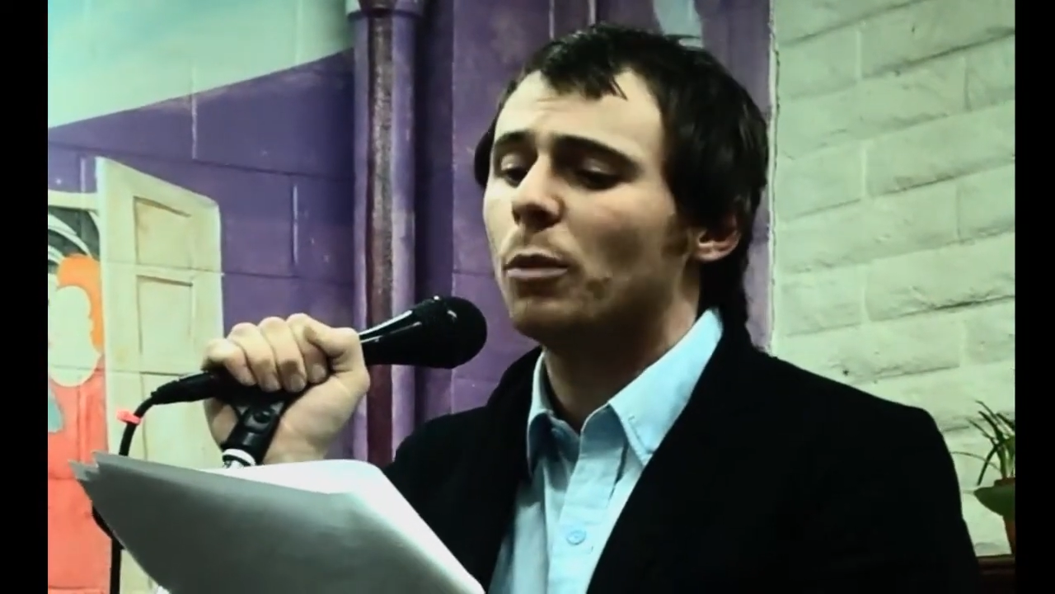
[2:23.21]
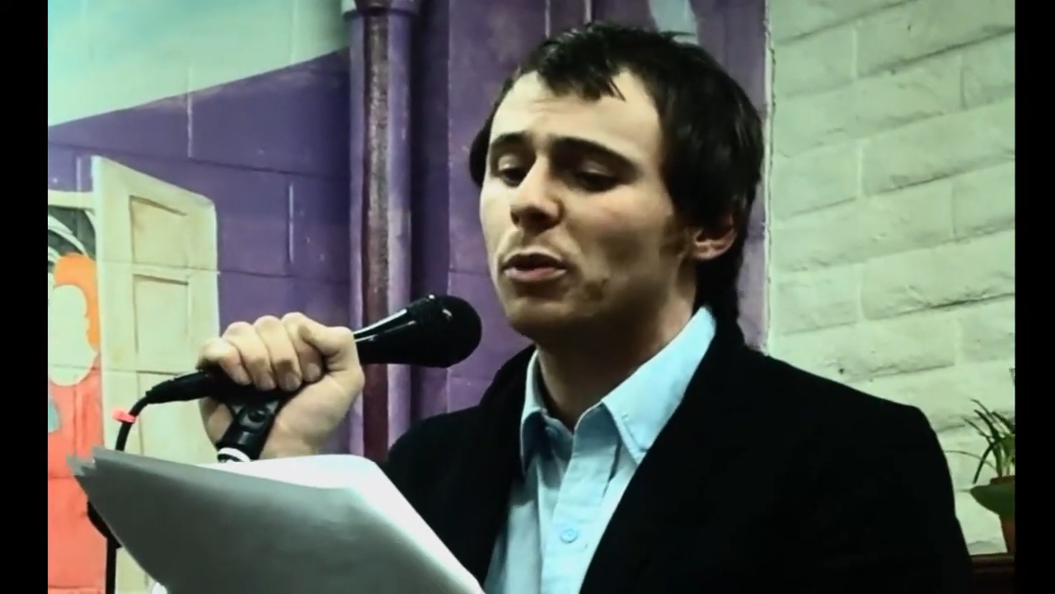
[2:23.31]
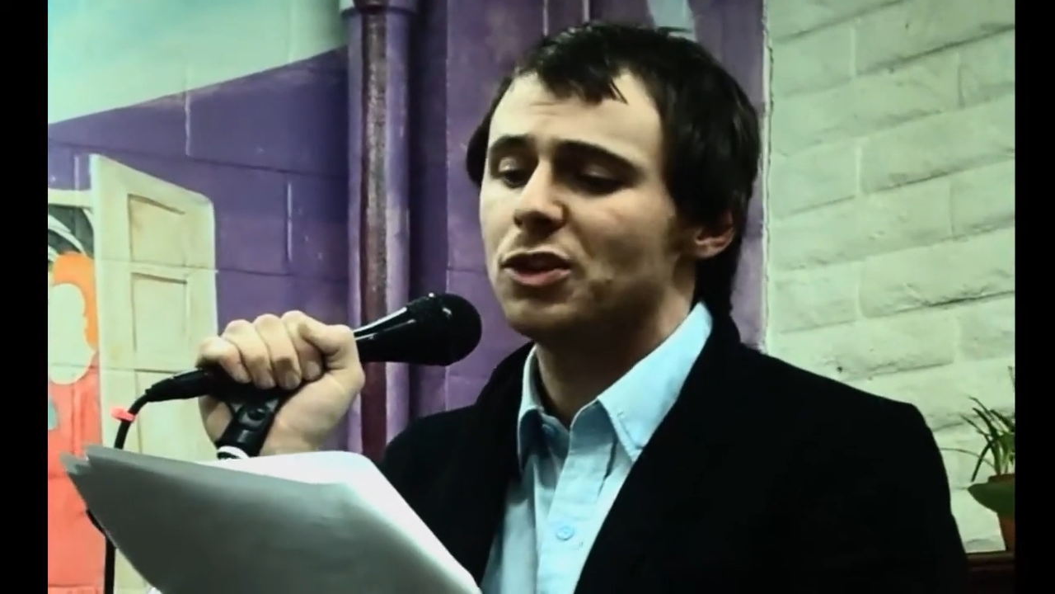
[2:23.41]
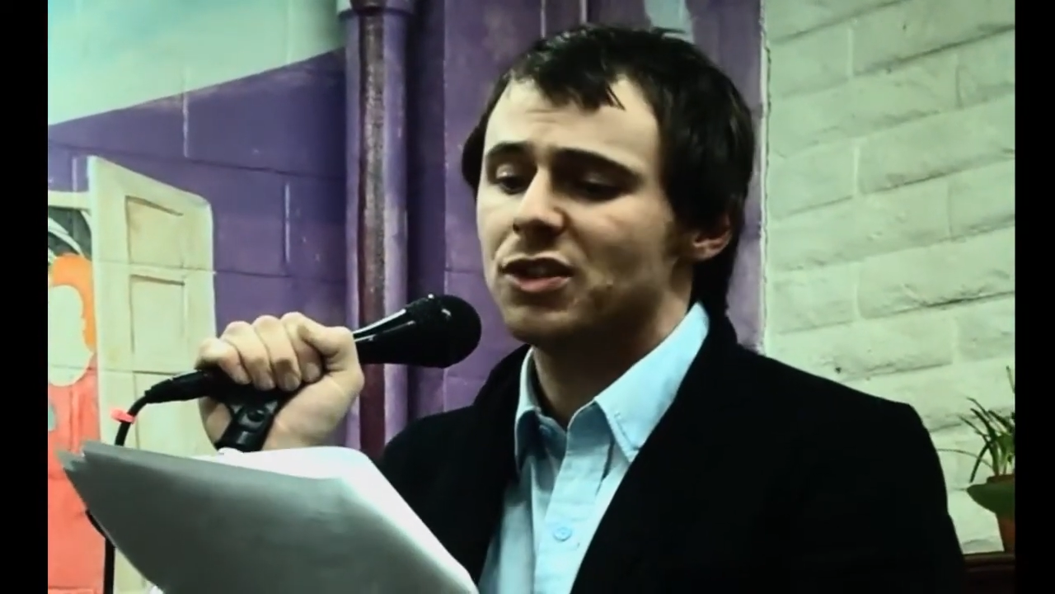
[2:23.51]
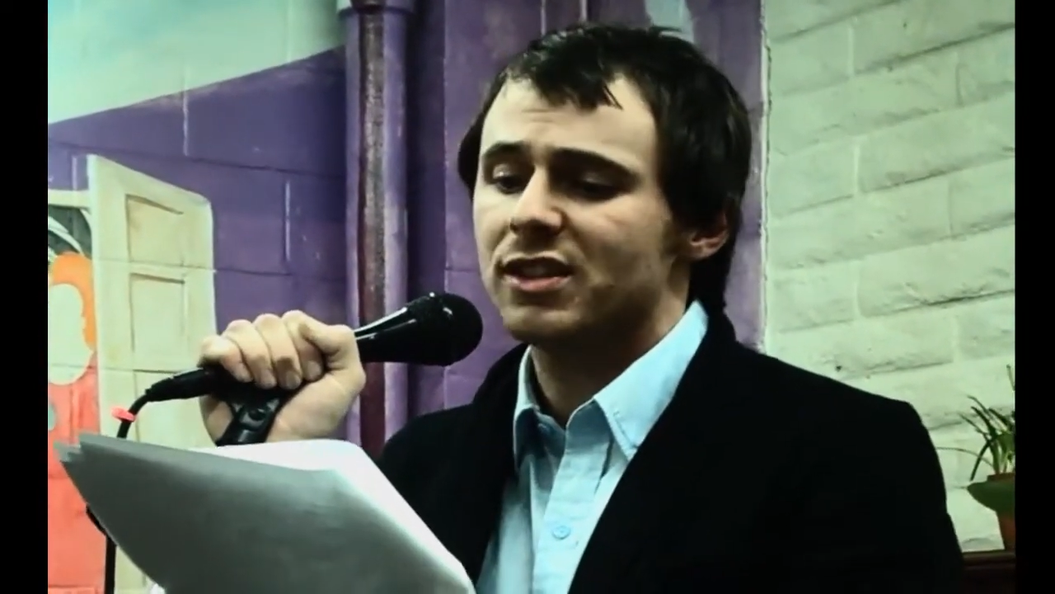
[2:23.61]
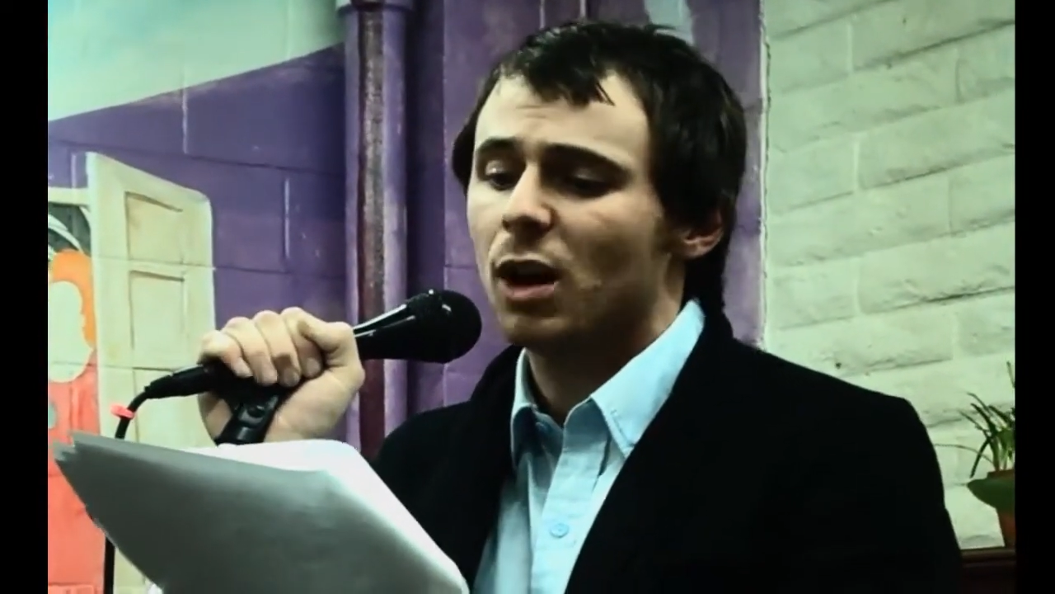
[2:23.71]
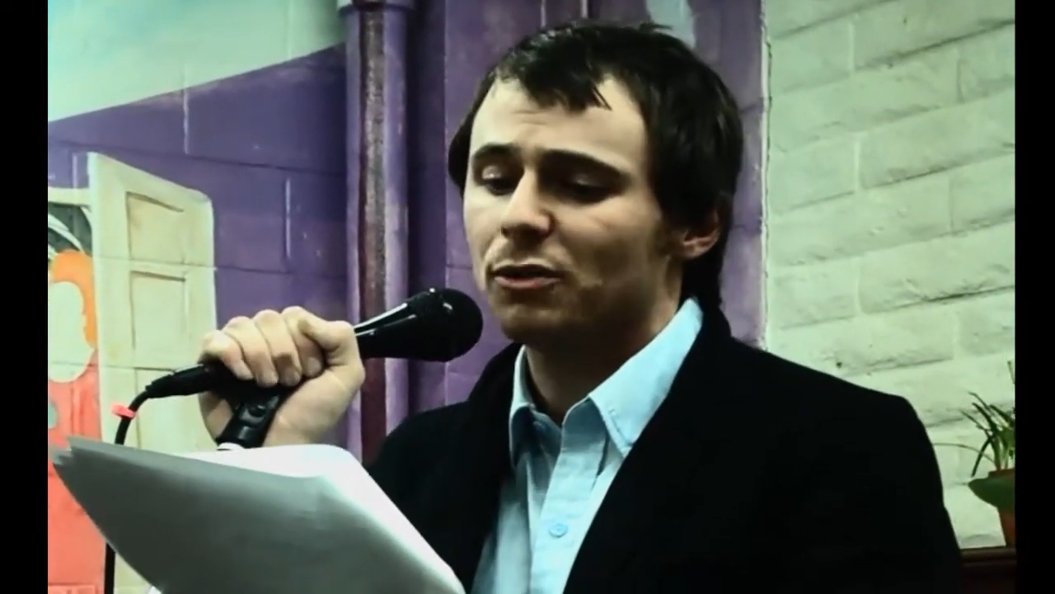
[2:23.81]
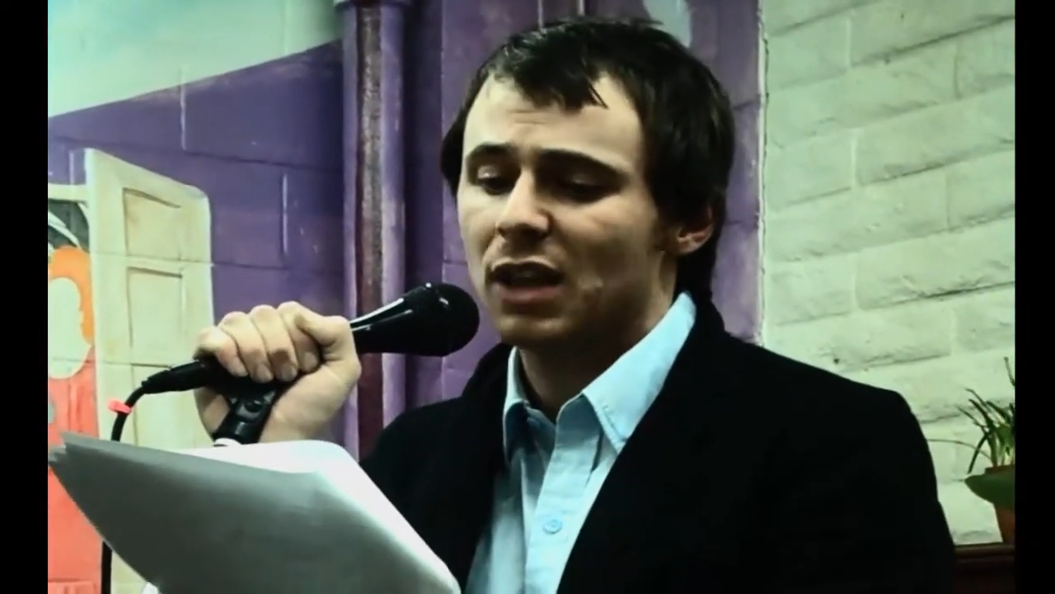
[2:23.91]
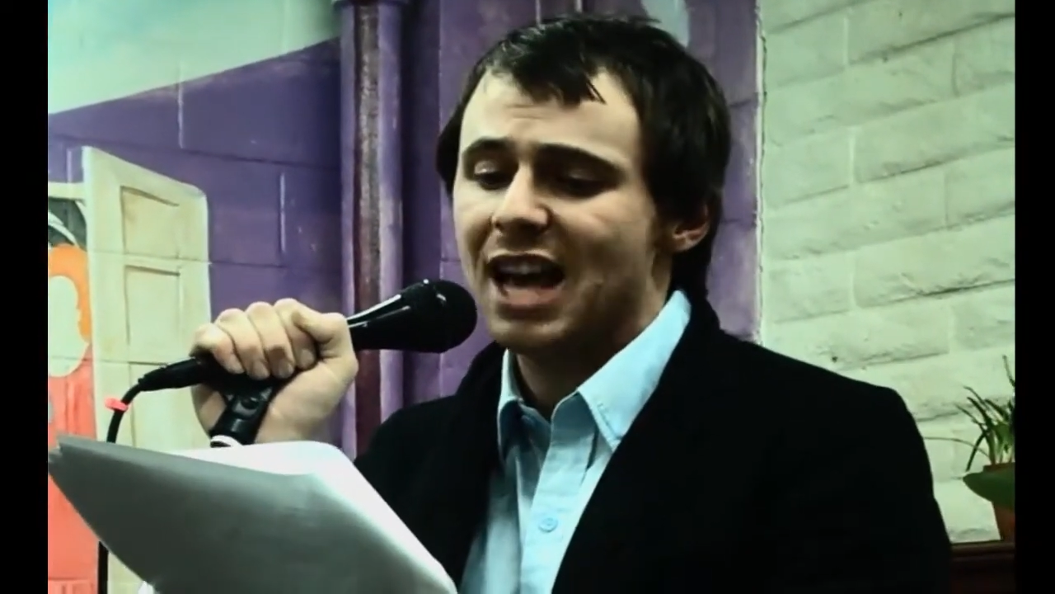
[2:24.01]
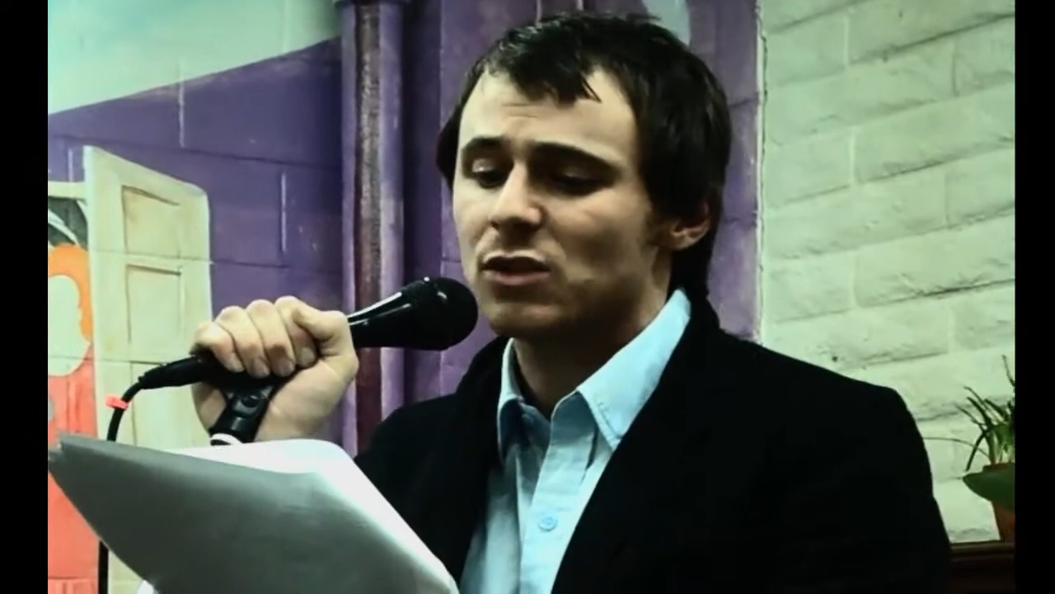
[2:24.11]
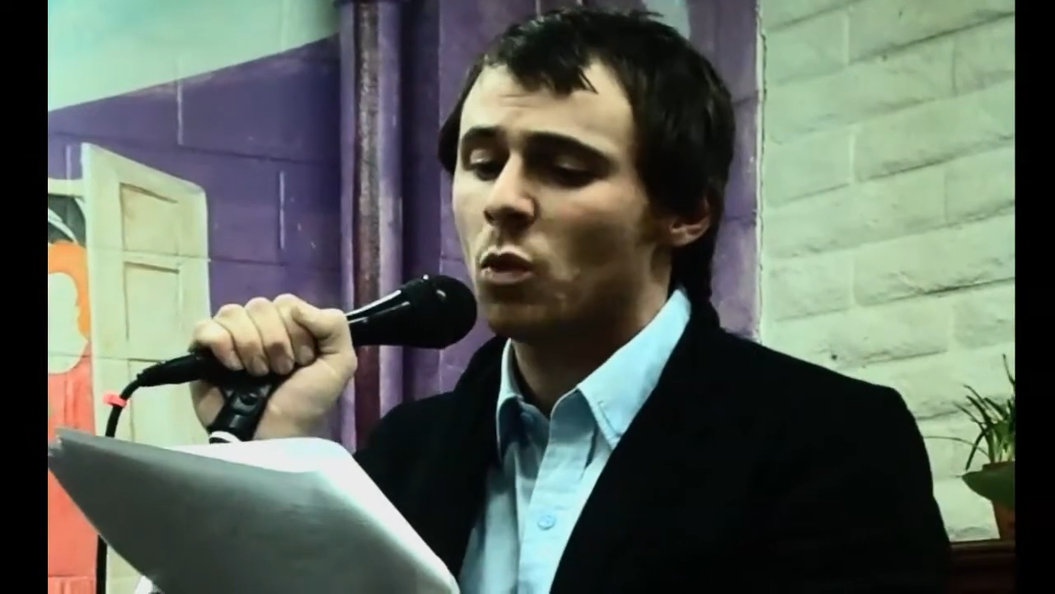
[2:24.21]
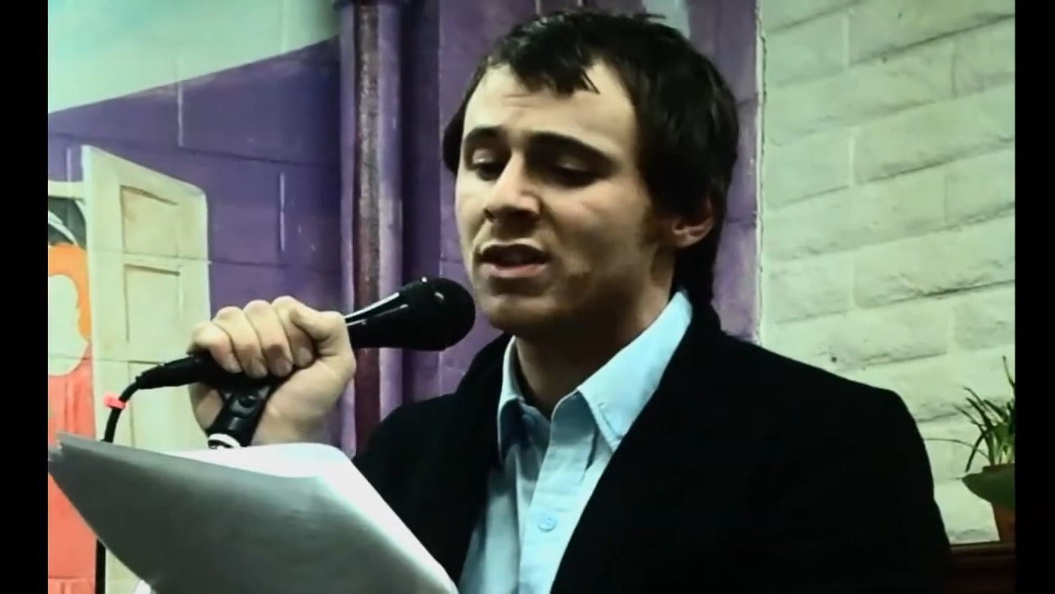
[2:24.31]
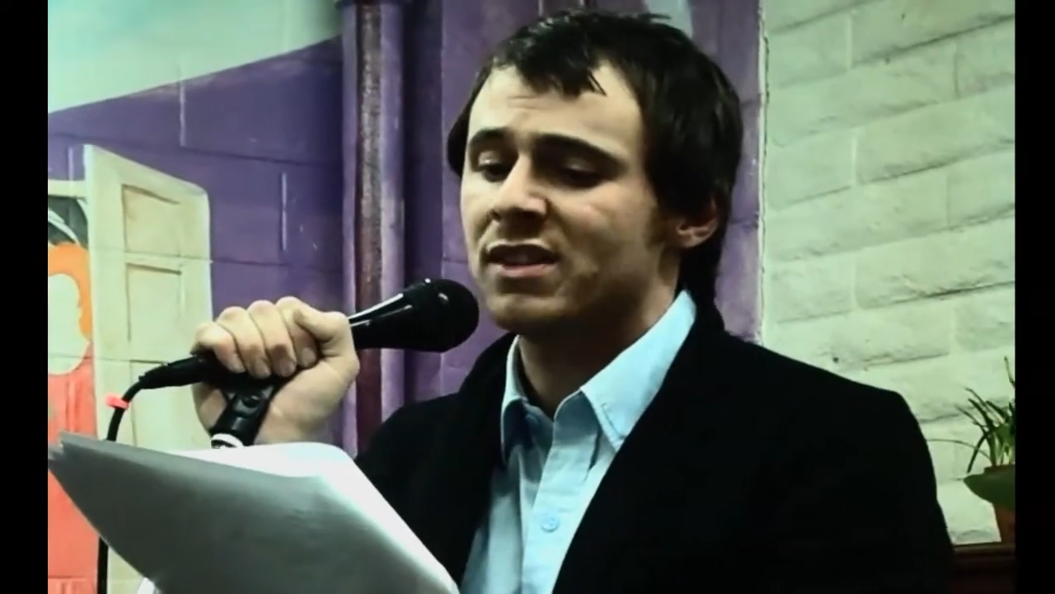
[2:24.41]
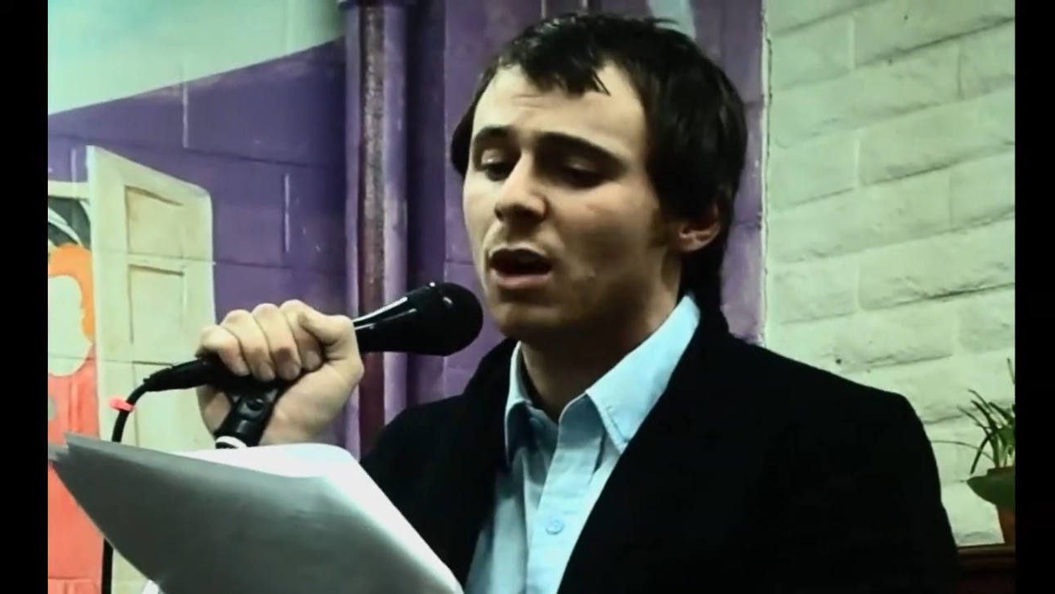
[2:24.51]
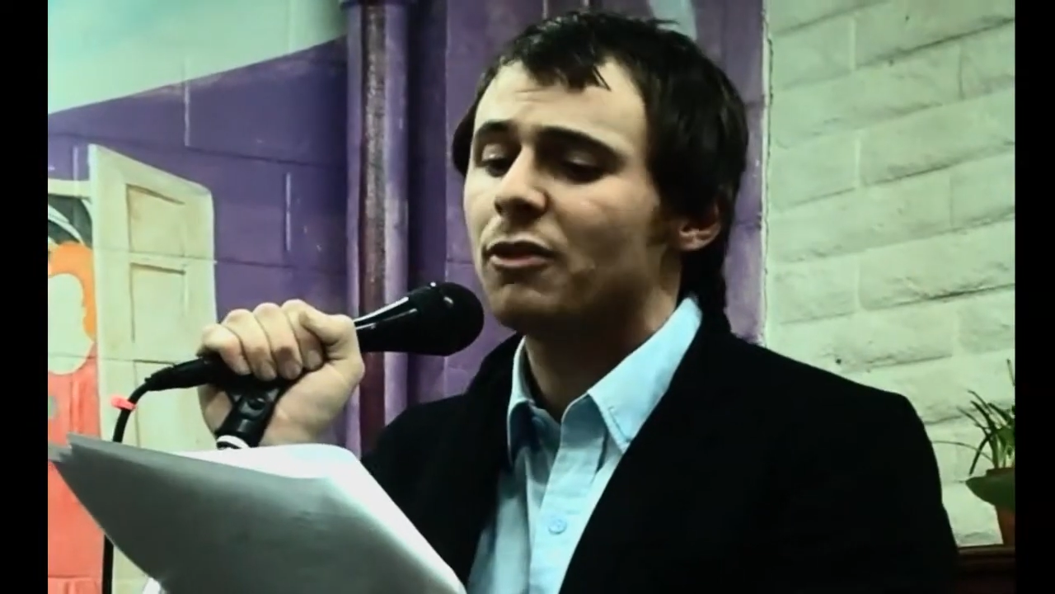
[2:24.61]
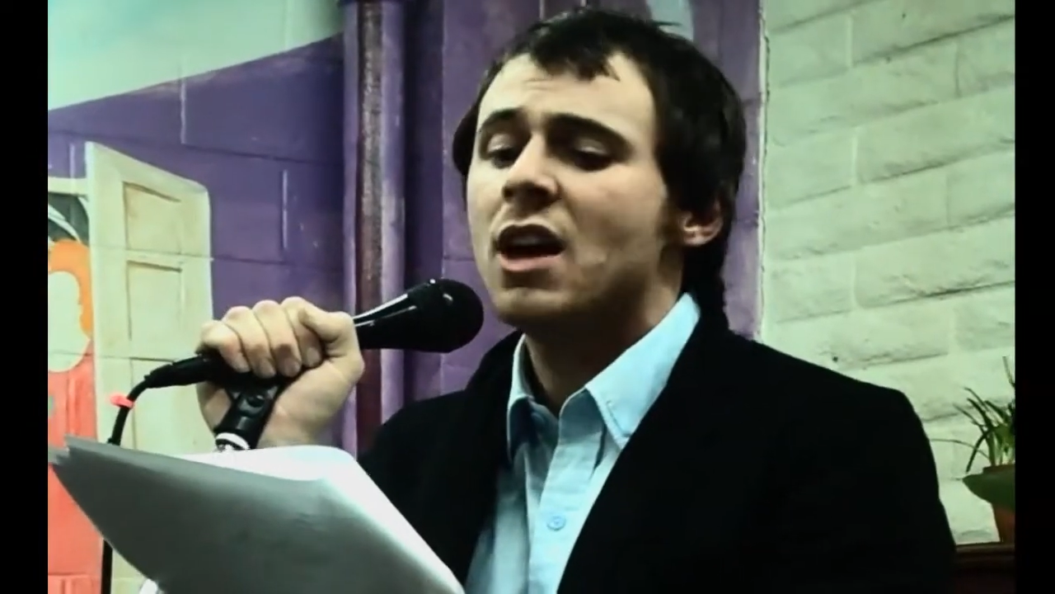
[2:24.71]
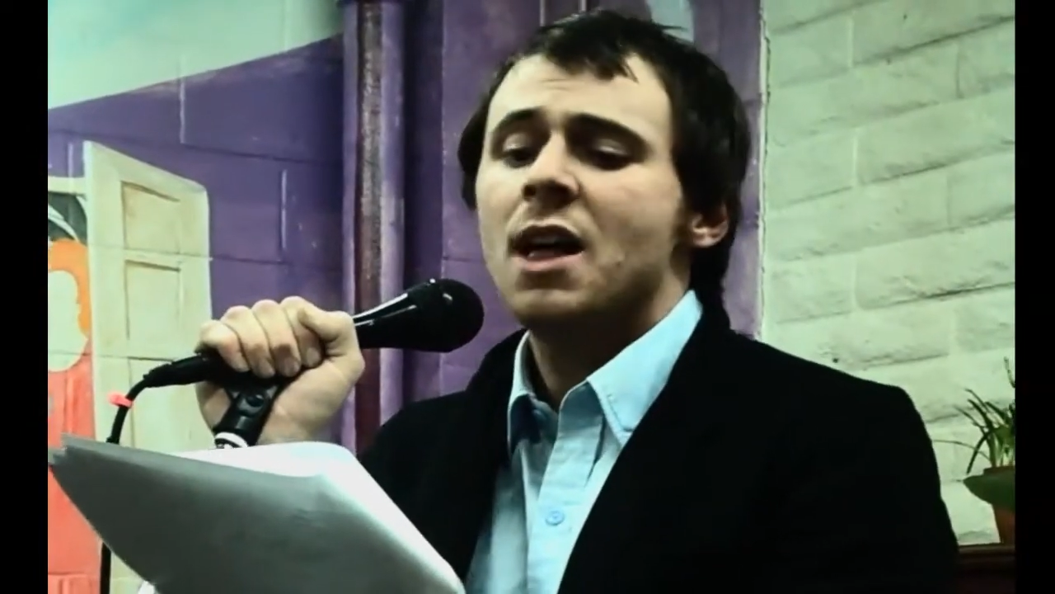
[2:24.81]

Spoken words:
pushed itself, last oneself.